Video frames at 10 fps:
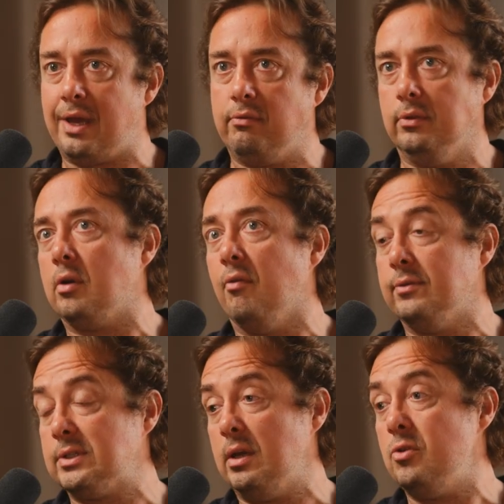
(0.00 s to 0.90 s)
having the
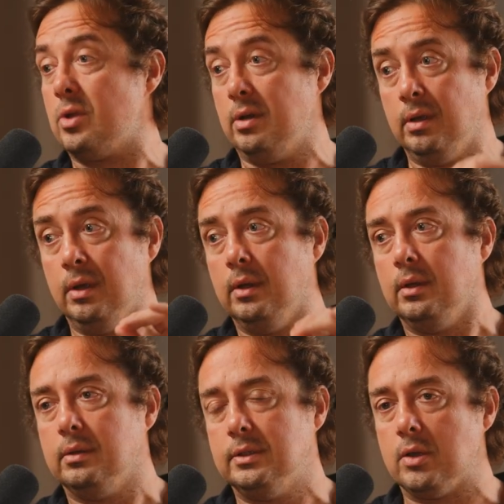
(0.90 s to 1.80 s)
conversation
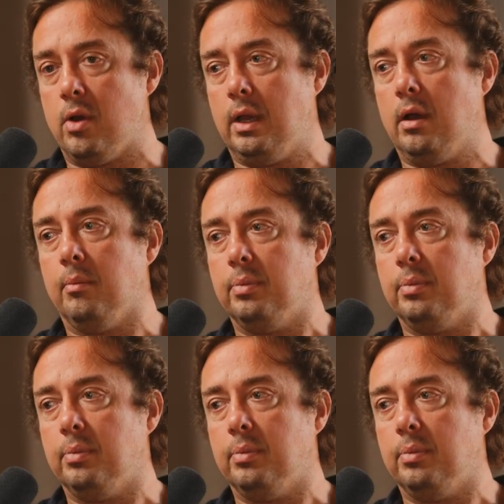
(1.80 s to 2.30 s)
and signing up.